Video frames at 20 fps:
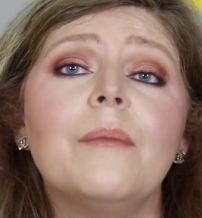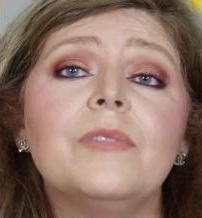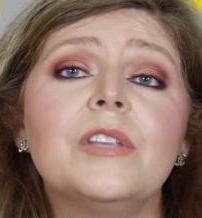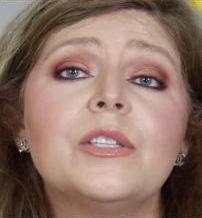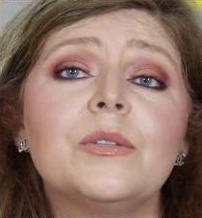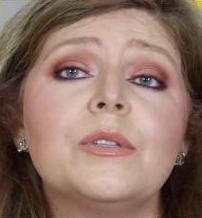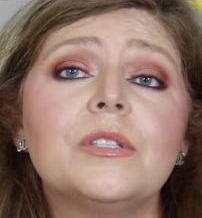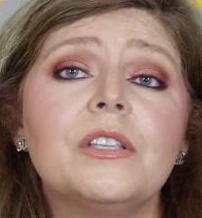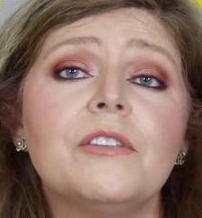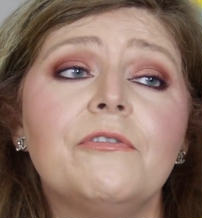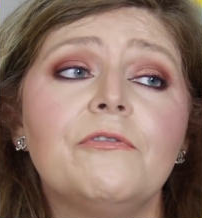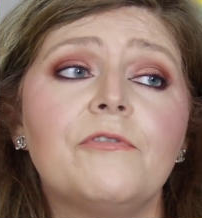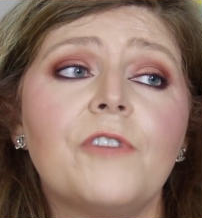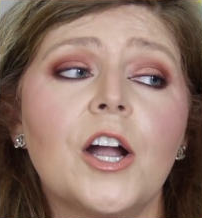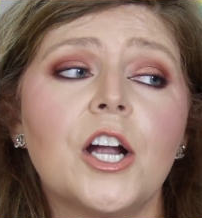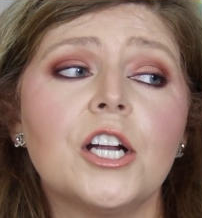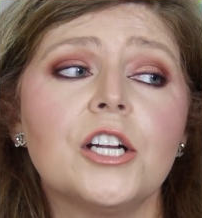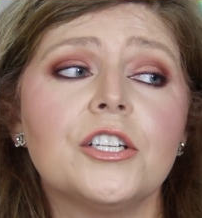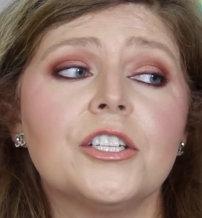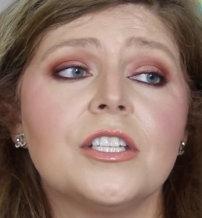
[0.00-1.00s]
This is the
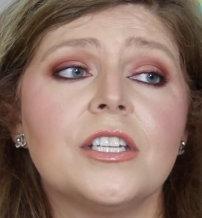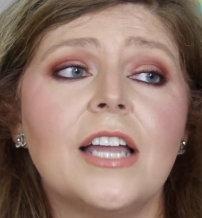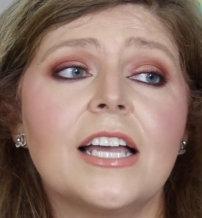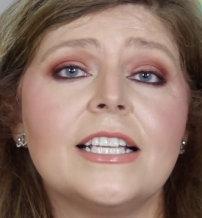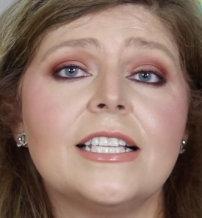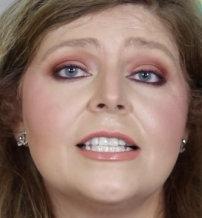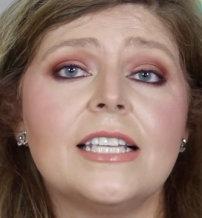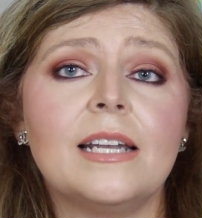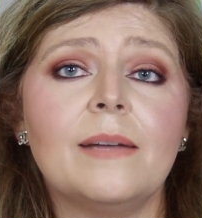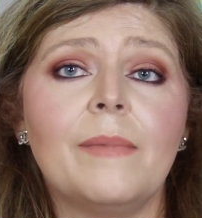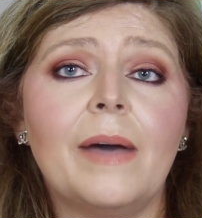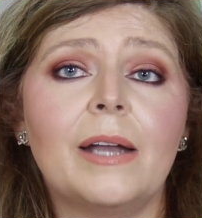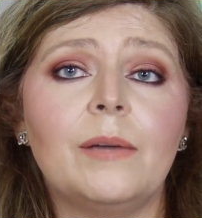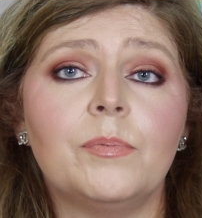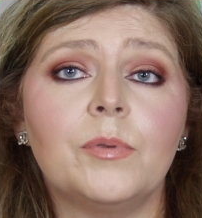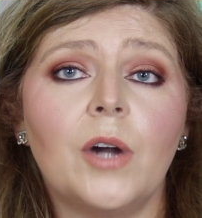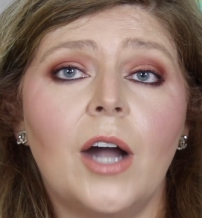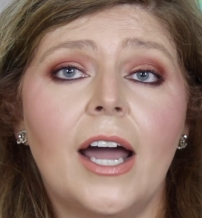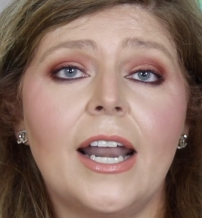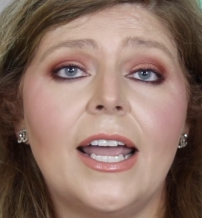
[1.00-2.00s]
first
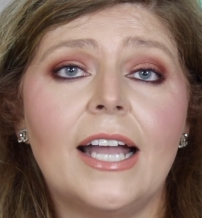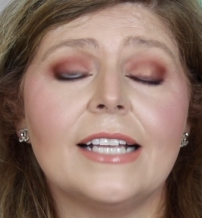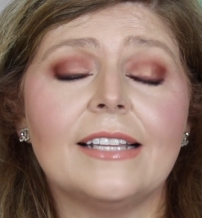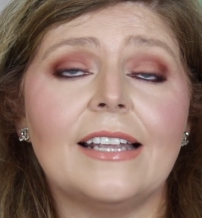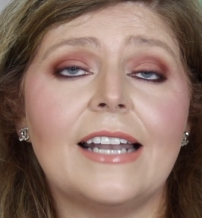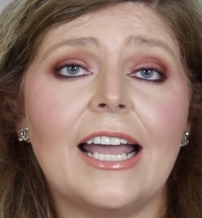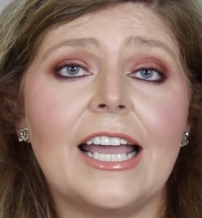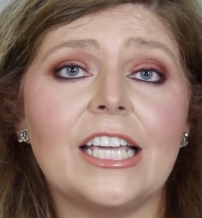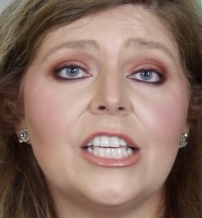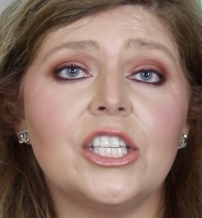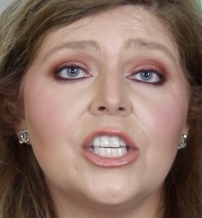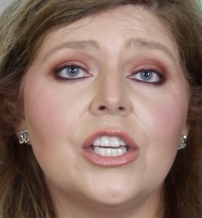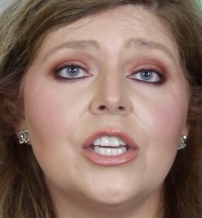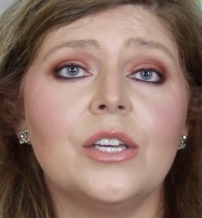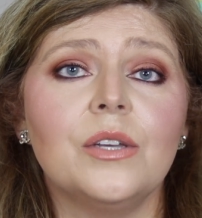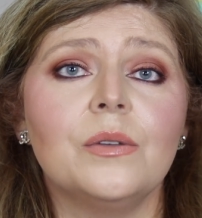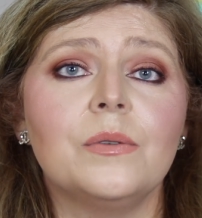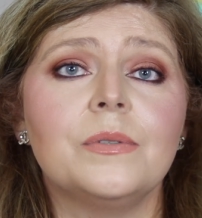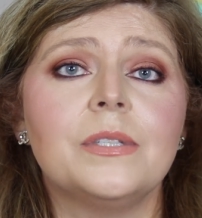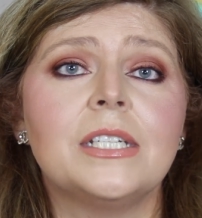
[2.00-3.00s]
niacinamide product that I
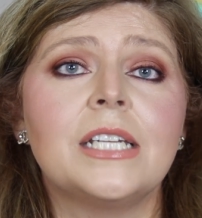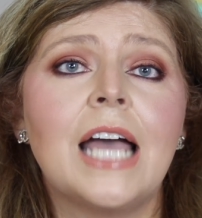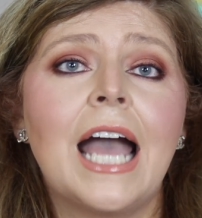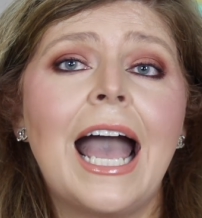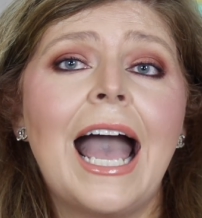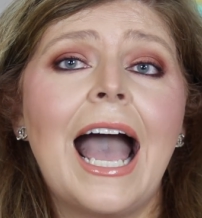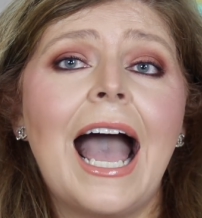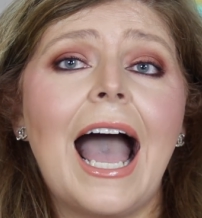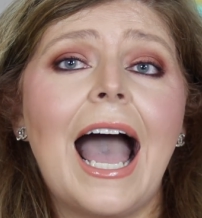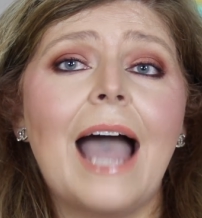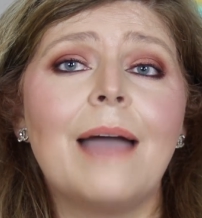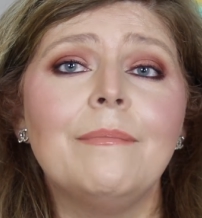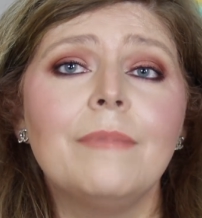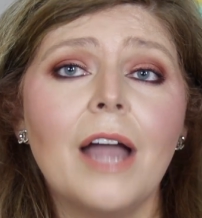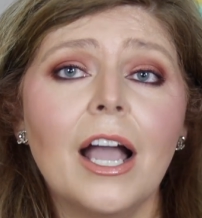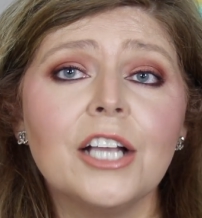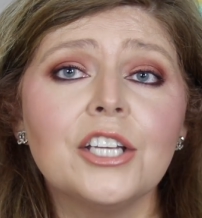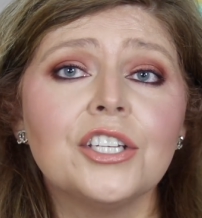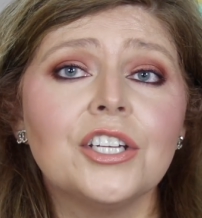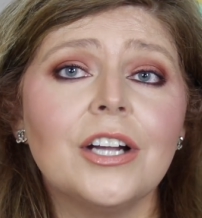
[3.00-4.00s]
used. I'm
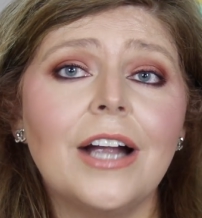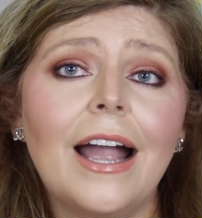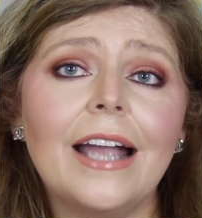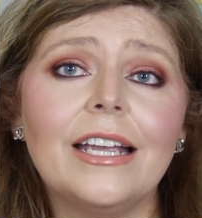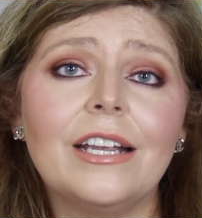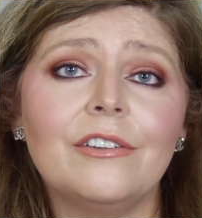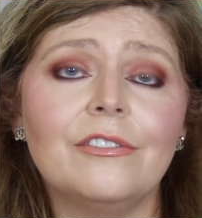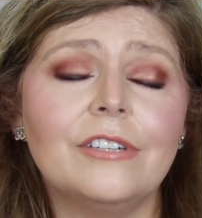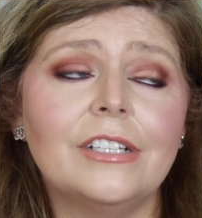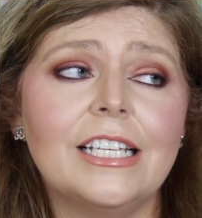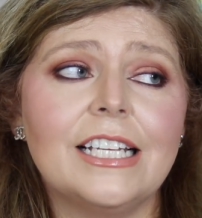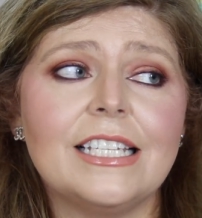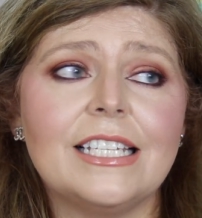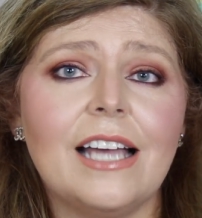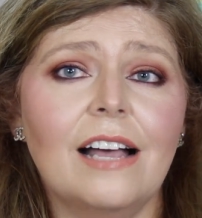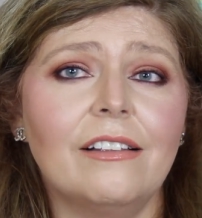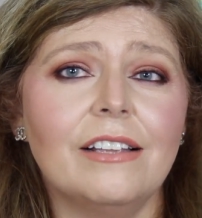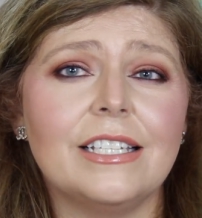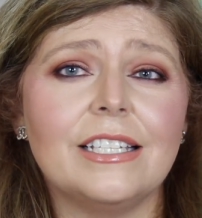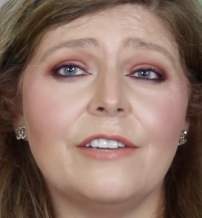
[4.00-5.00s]
not sure I can really
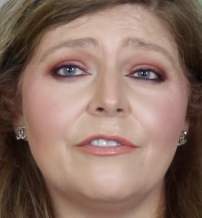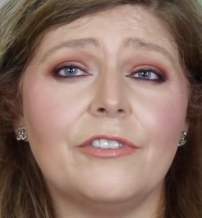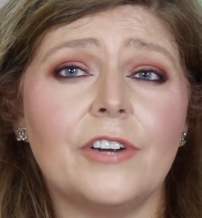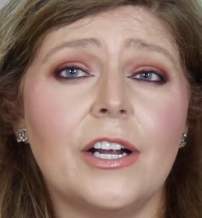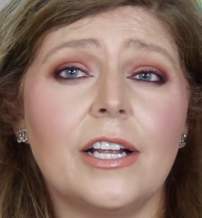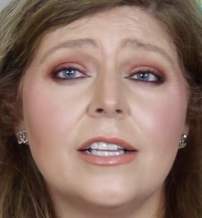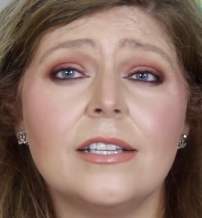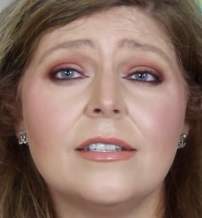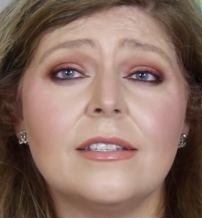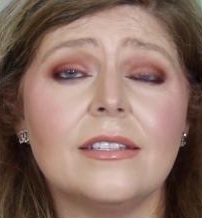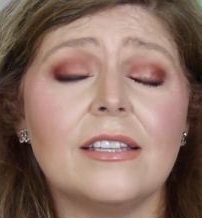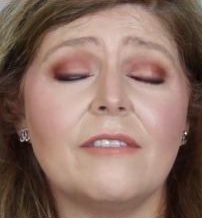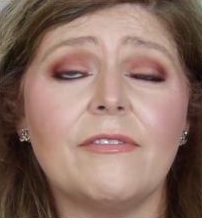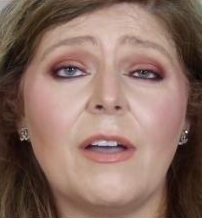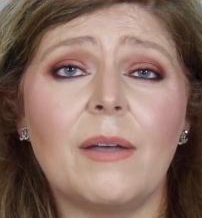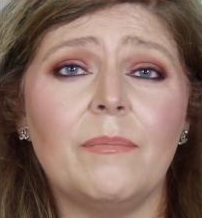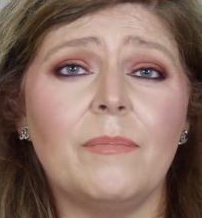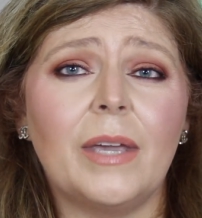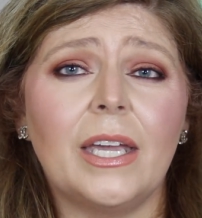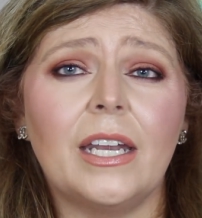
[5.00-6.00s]
tell a difference,
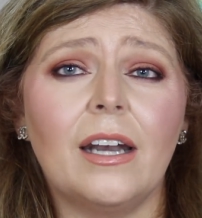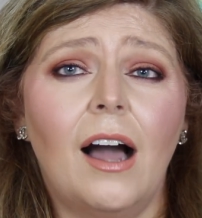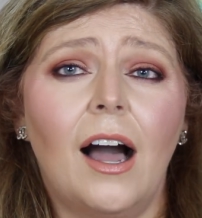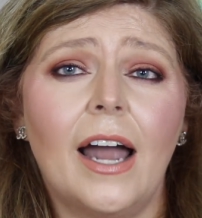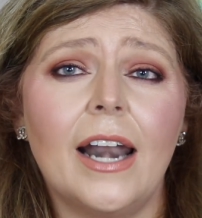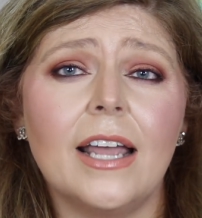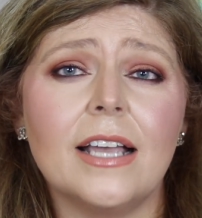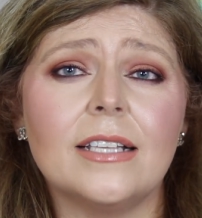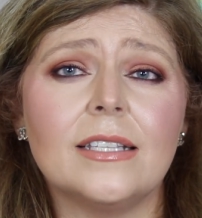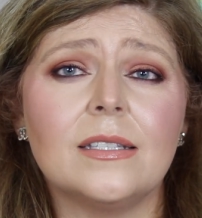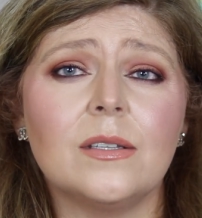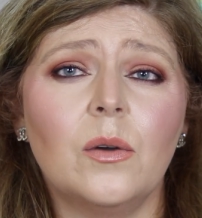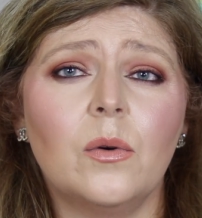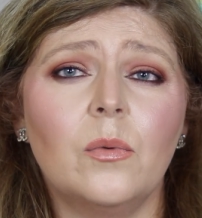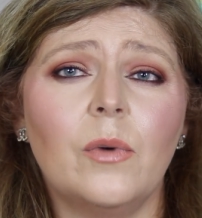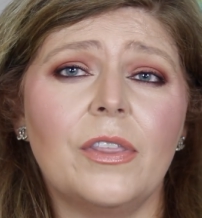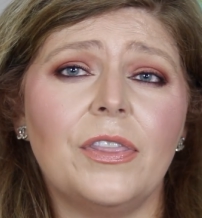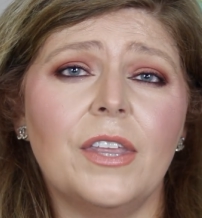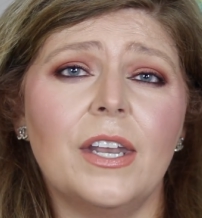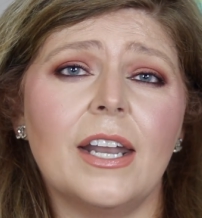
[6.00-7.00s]
if I'm being honest,
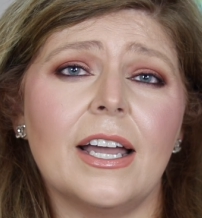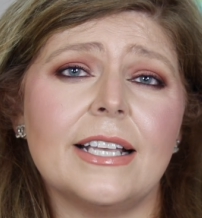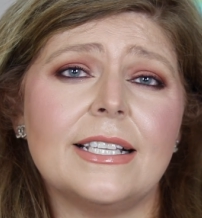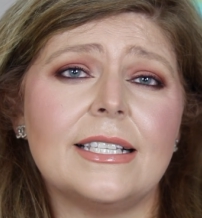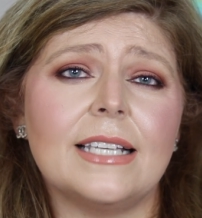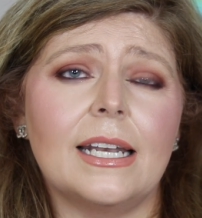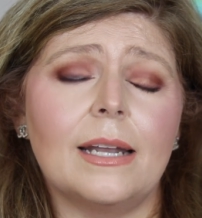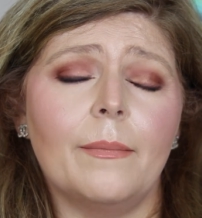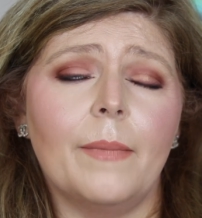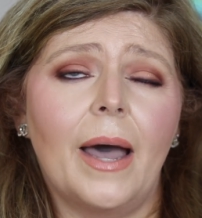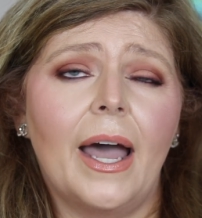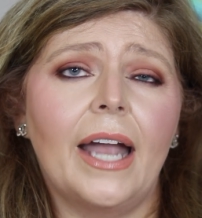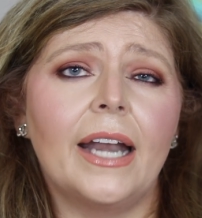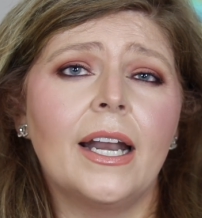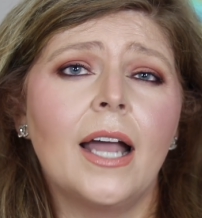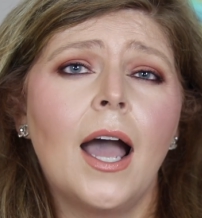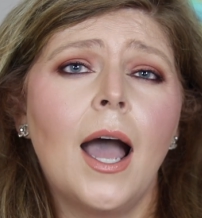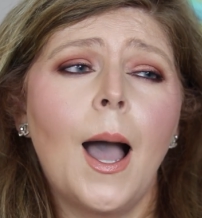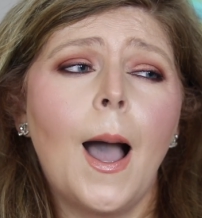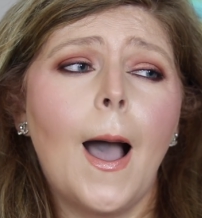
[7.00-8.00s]
with the niacinamide.